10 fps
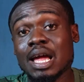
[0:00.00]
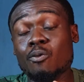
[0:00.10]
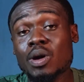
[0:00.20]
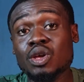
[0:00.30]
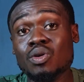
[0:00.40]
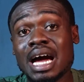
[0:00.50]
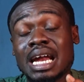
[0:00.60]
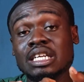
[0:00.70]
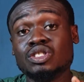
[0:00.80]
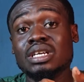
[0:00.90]
A way you can
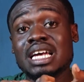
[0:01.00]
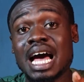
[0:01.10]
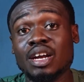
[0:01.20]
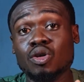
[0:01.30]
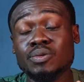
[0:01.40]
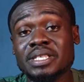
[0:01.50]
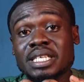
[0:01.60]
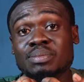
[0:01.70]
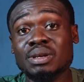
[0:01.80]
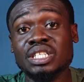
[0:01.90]
actually adopt
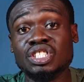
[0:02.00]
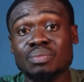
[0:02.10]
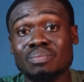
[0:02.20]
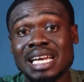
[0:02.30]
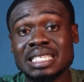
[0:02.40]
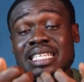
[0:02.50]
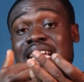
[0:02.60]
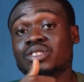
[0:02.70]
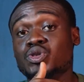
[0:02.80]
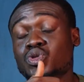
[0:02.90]
this military mindset
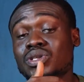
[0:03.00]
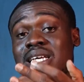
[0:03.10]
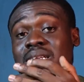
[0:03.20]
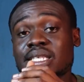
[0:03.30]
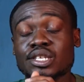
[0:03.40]
as a student